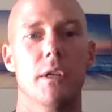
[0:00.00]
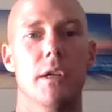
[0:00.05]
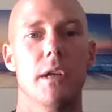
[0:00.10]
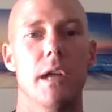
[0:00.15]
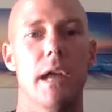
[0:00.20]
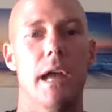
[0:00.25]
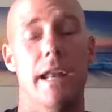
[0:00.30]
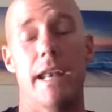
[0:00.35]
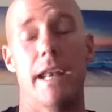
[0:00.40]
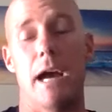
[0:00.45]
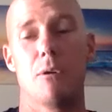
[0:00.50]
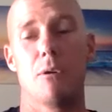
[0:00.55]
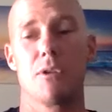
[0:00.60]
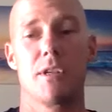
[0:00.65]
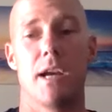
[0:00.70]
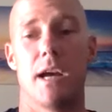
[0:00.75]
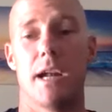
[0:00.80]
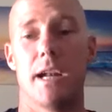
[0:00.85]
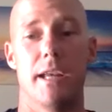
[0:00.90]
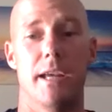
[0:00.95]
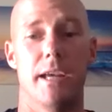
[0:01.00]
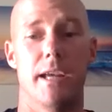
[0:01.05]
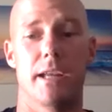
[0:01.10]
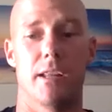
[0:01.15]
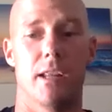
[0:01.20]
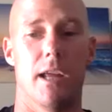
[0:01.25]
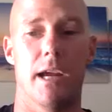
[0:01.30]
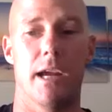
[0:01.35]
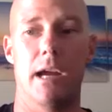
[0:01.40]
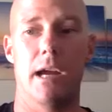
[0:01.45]
And that was kind of it.
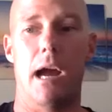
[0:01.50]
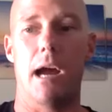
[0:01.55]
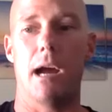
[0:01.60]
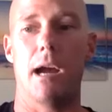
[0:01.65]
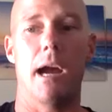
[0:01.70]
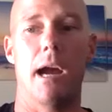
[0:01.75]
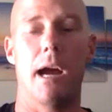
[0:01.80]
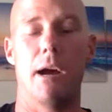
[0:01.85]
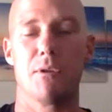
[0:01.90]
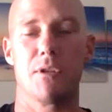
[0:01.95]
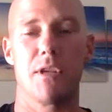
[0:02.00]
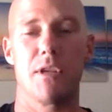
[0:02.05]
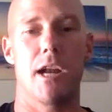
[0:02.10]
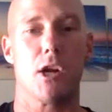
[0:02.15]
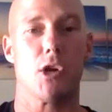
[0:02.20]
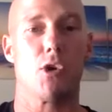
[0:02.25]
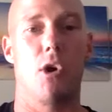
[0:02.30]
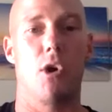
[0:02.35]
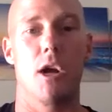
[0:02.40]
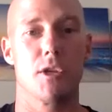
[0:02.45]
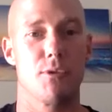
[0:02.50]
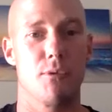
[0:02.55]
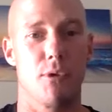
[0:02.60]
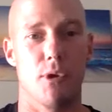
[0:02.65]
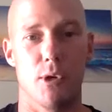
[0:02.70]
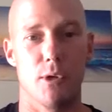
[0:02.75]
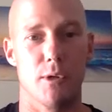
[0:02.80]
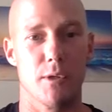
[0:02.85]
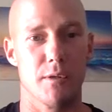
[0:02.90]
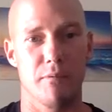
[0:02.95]
I was at a
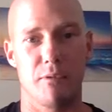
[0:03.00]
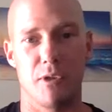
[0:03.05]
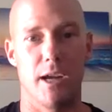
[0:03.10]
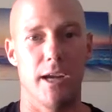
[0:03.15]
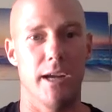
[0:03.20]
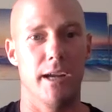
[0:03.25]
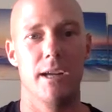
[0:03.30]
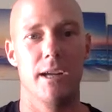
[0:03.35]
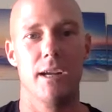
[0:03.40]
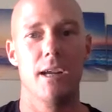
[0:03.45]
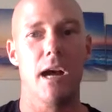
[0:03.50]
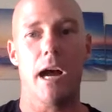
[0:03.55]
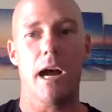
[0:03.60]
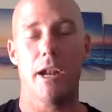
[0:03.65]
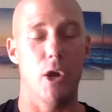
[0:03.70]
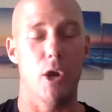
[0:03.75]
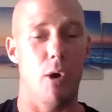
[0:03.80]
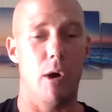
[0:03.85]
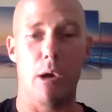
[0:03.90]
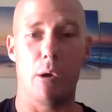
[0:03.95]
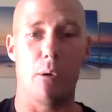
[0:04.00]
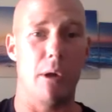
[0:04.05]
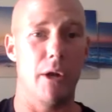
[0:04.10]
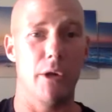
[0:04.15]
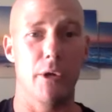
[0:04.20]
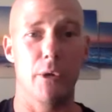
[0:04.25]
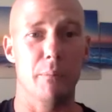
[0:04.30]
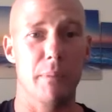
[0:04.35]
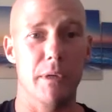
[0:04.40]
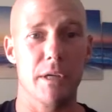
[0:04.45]
crossroads of I know I don't want
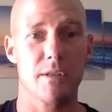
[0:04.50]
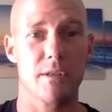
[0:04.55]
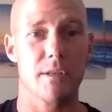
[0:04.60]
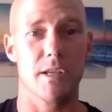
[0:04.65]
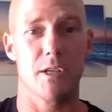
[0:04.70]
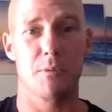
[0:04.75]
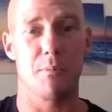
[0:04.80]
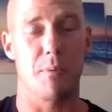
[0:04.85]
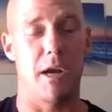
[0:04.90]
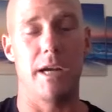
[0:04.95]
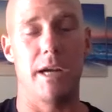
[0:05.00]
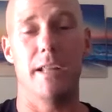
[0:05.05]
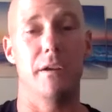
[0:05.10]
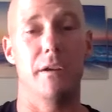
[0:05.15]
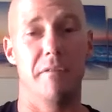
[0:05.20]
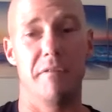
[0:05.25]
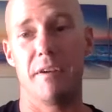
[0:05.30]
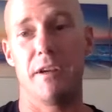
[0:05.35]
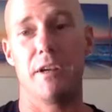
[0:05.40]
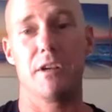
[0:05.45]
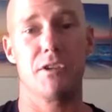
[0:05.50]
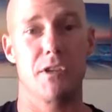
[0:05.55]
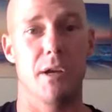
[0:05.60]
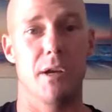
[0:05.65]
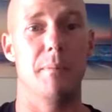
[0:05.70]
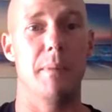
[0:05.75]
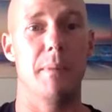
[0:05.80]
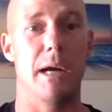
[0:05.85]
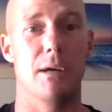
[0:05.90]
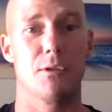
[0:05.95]
to do business, but I need to figure
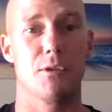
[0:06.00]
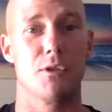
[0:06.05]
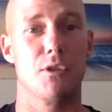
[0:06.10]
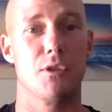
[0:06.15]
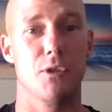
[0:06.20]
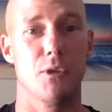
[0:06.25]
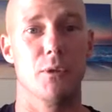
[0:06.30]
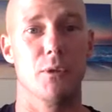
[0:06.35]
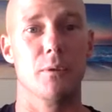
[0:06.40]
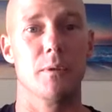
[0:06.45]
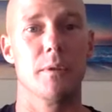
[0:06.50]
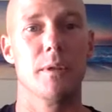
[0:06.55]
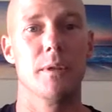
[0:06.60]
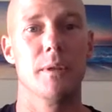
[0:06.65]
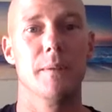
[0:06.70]
something out soon.